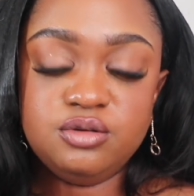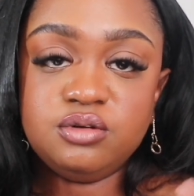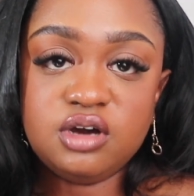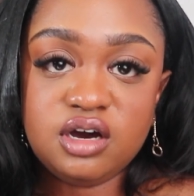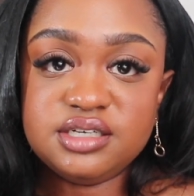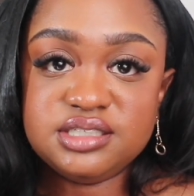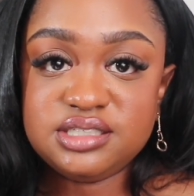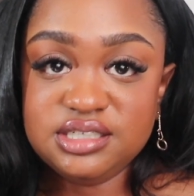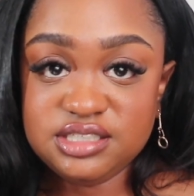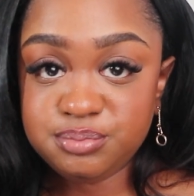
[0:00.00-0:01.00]
God
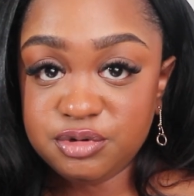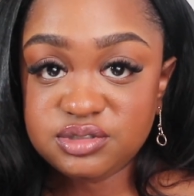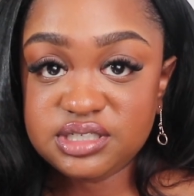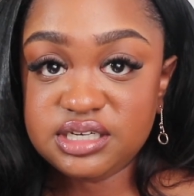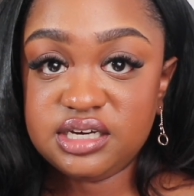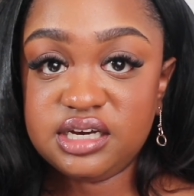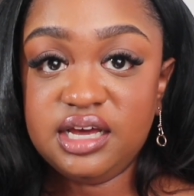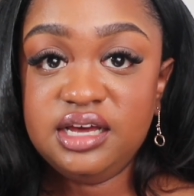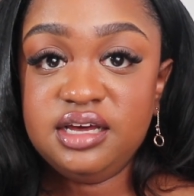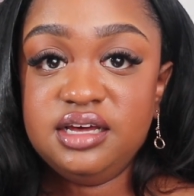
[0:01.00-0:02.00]
is exposing
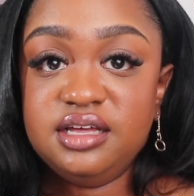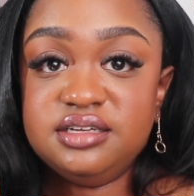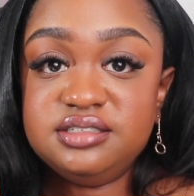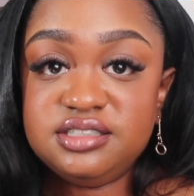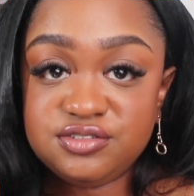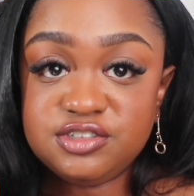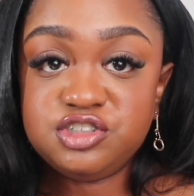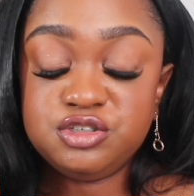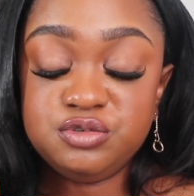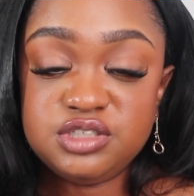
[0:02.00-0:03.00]
different
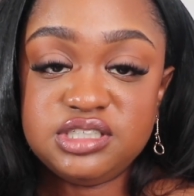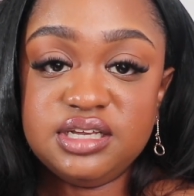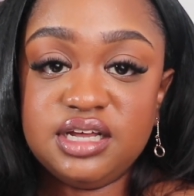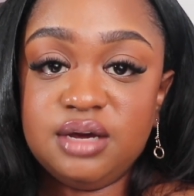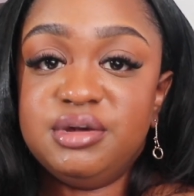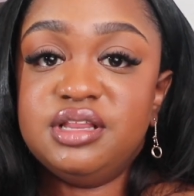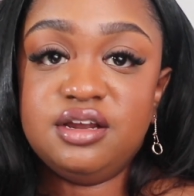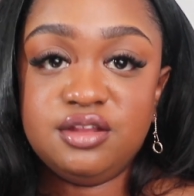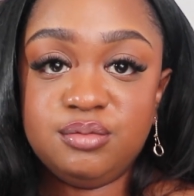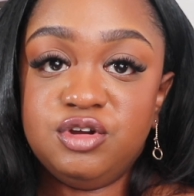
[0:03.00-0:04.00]
truths to them and
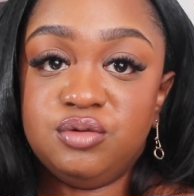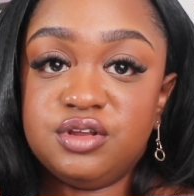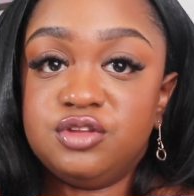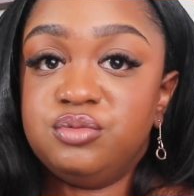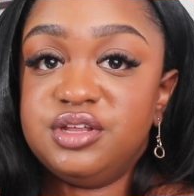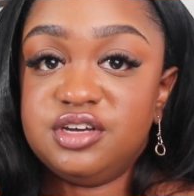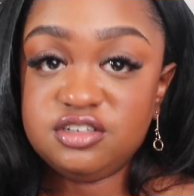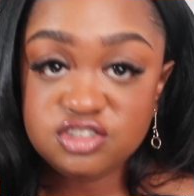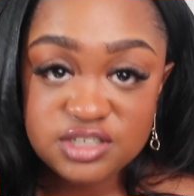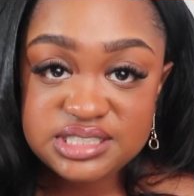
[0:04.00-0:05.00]
letting them know that the way
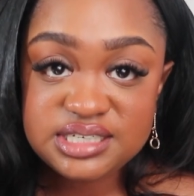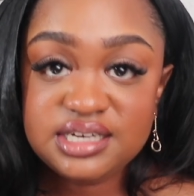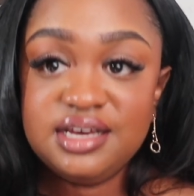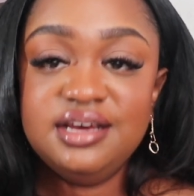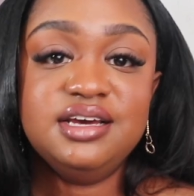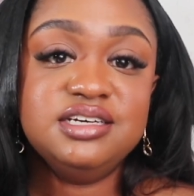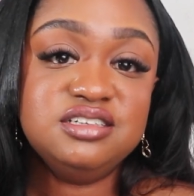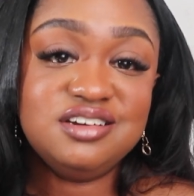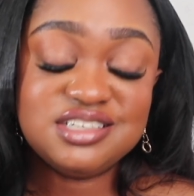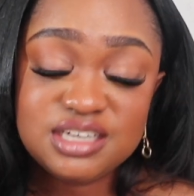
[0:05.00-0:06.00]
they're dressing is
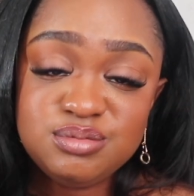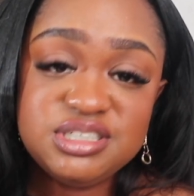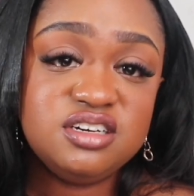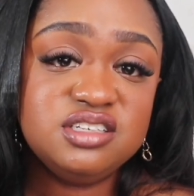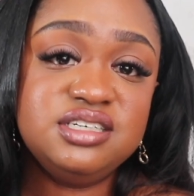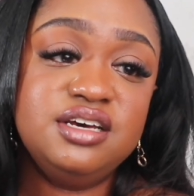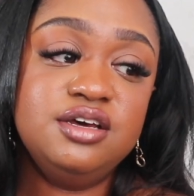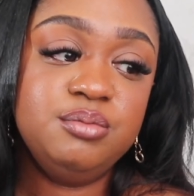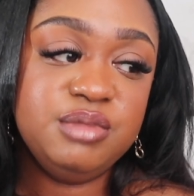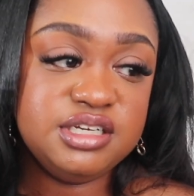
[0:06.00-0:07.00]
not accepting onto
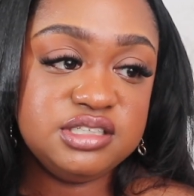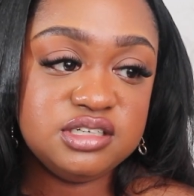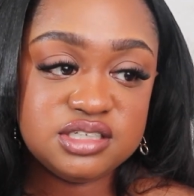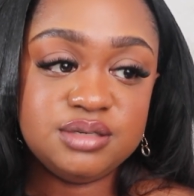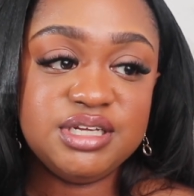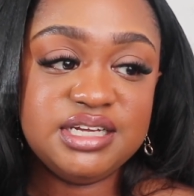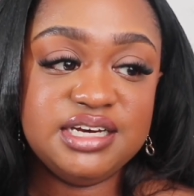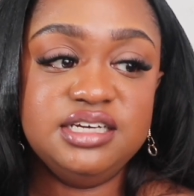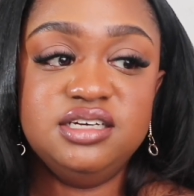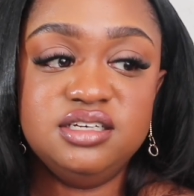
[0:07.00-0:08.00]
him and it's not something that
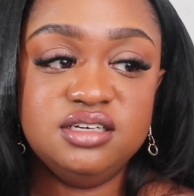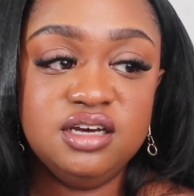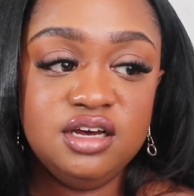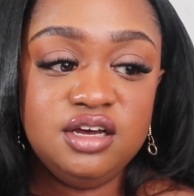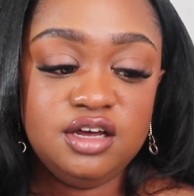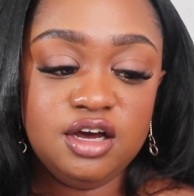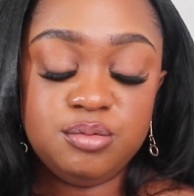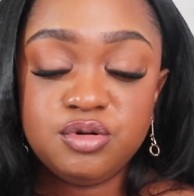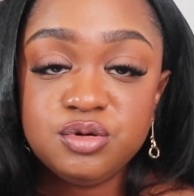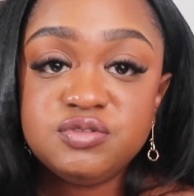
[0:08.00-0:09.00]
he
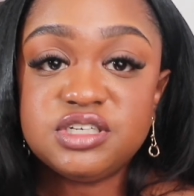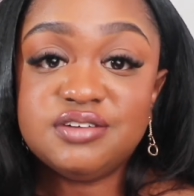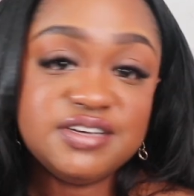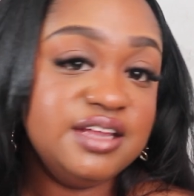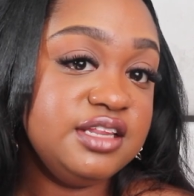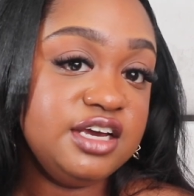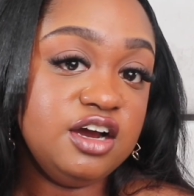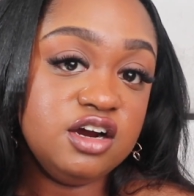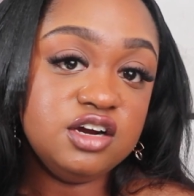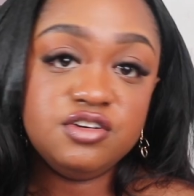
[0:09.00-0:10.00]
approves of, and they
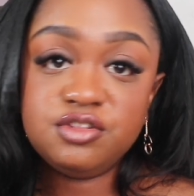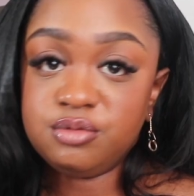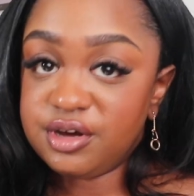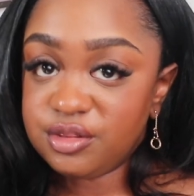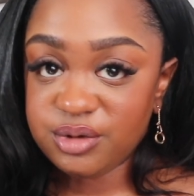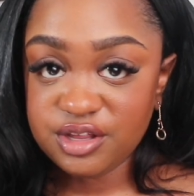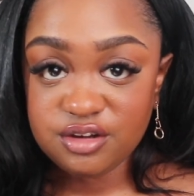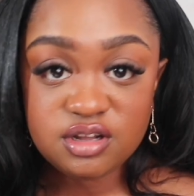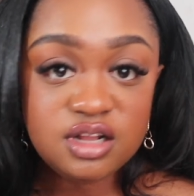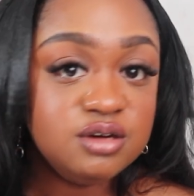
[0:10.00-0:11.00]
are throwing away
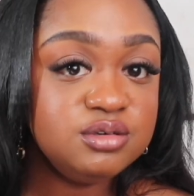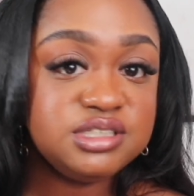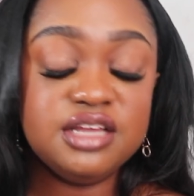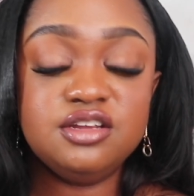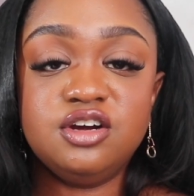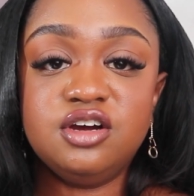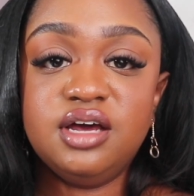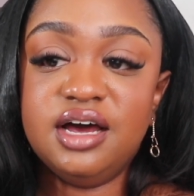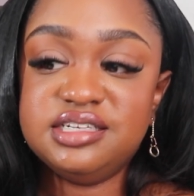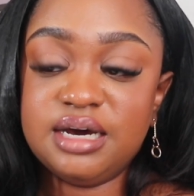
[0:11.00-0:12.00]
their clothes and they're
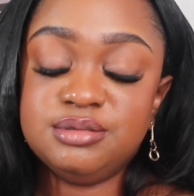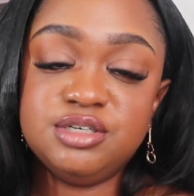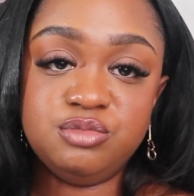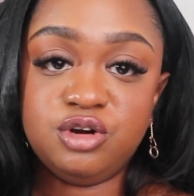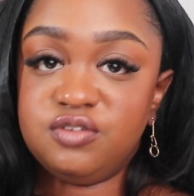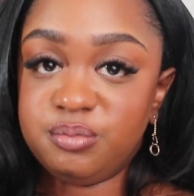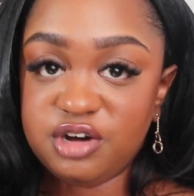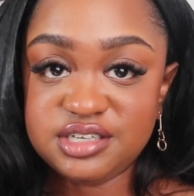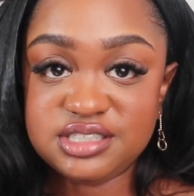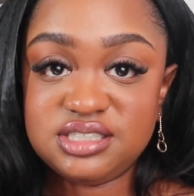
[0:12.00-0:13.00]
adapting more of a
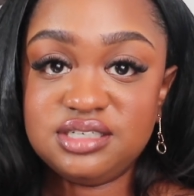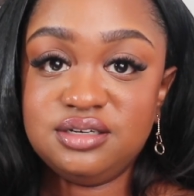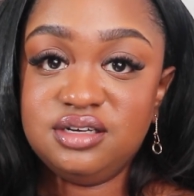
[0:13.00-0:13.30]
modest